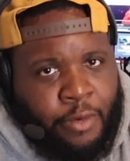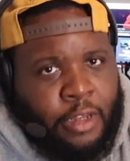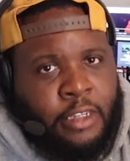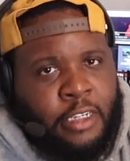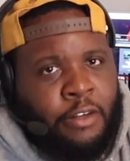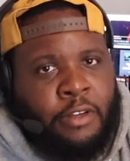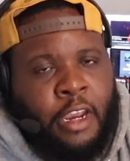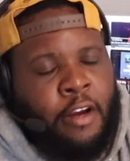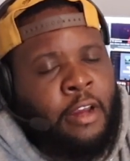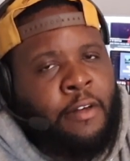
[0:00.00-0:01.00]
we'll continue to
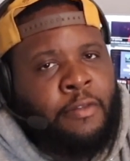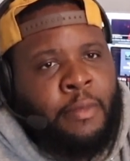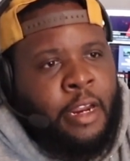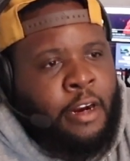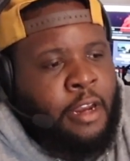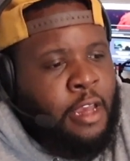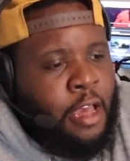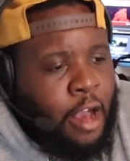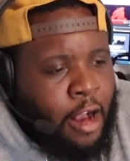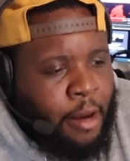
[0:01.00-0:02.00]
carry on from there
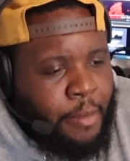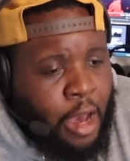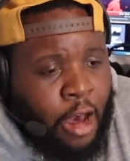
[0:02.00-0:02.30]
um,